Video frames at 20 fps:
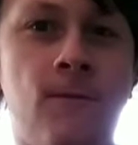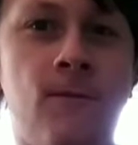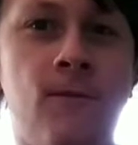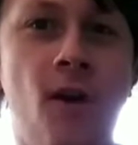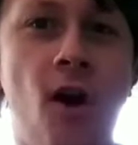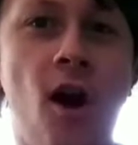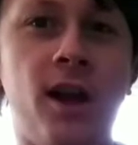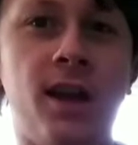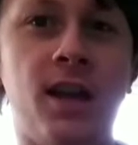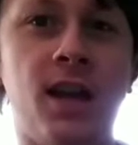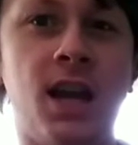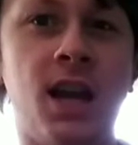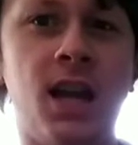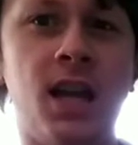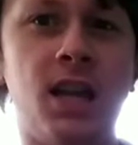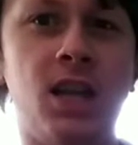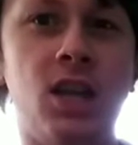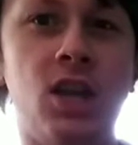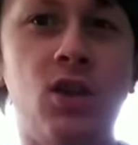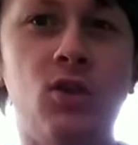Fuck
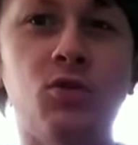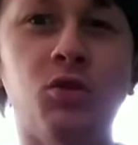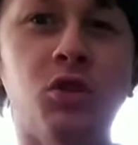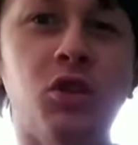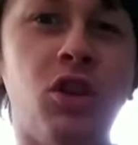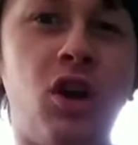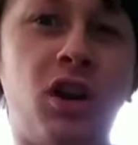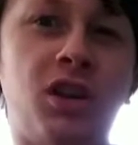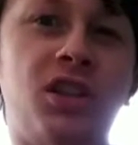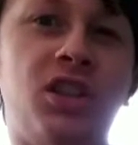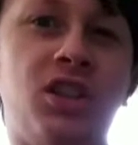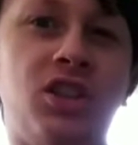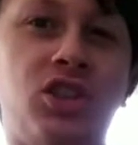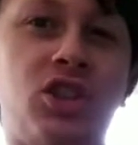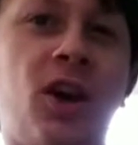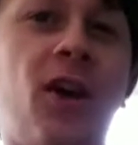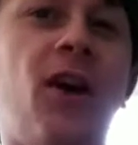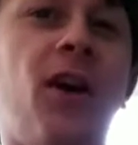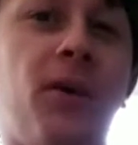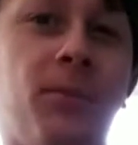you, Lucky
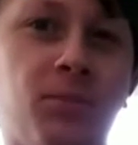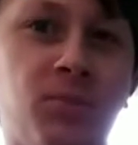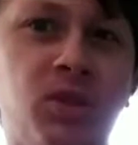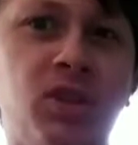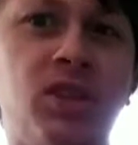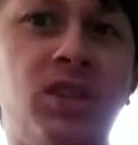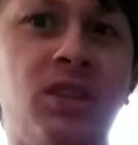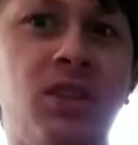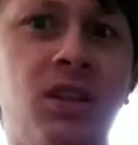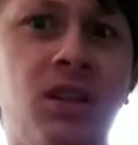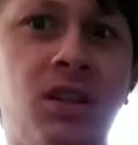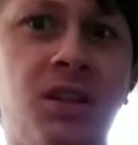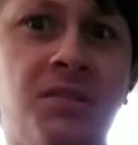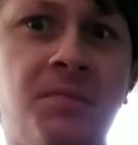Charms.